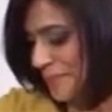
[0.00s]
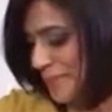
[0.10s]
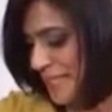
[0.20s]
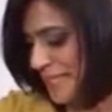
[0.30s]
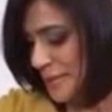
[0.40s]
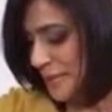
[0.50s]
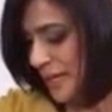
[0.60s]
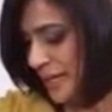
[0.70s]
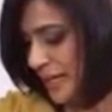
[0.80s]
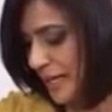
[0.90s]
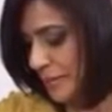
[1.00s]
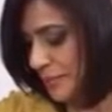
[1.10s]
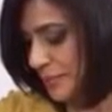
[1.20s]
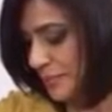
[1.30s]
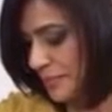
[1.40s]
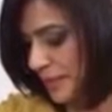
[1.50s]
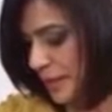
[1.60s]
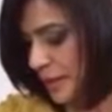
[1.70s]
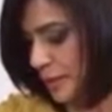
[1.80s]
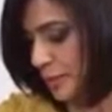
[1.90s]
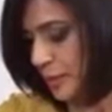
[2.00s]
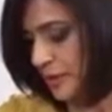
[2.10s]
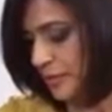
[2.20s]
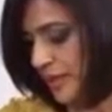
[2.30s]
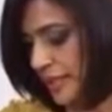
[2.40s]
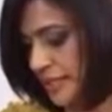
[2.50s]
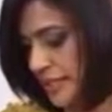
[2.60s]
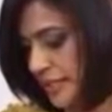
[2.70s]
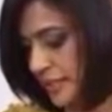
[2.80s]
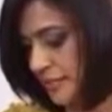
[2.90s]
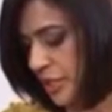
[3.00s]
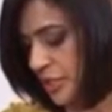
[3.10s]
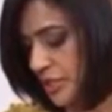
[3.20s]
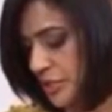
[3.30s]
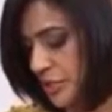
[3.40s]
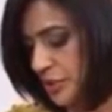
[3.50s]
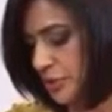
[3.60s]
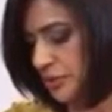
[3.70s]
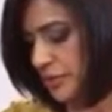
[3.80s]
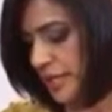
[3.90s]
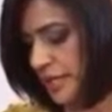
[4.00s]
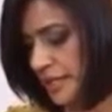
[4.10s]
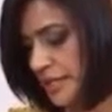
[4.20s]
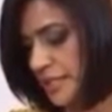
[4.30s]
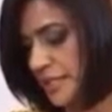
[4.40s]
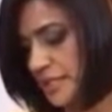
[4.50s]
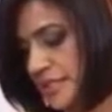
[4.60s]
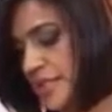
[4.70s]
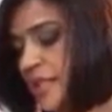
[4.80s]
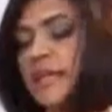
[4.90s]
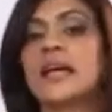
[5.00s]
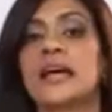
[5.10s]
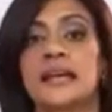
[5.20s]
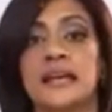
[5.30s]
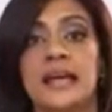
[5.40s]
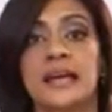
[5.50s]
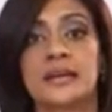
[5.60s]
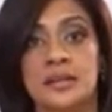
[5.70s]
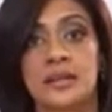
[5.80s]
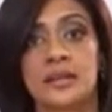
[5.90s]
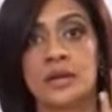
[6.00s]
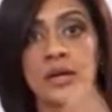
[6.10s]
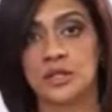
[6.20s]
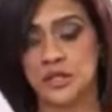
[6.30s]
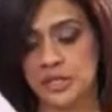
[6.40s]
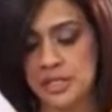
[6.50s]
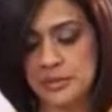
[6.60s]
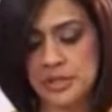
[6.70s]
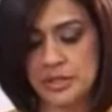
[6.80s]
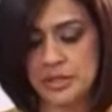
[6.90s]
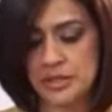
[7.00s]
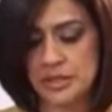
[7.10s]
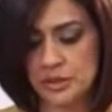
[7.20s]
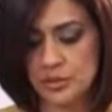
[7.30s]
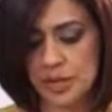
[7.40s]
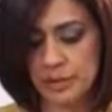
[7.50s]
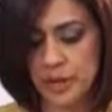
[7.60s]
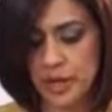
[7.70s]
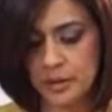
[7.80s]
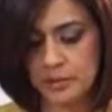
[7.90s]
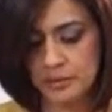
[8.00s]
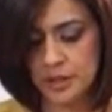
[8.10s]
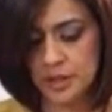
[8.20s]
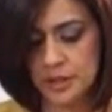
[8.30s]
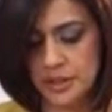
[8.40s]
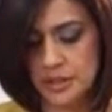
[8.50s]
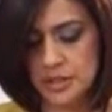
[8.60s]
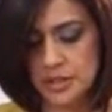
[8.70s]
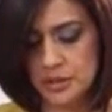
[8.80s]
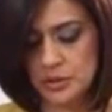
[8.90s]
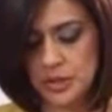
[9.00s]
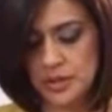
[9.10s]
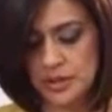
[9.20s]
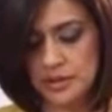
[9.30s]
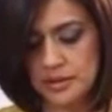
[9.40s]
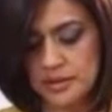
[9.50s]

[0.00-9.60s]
Mix away. Perfect. And I've got it to the right consistency. And again, I'll just demonstrate this on my palm. Just go in.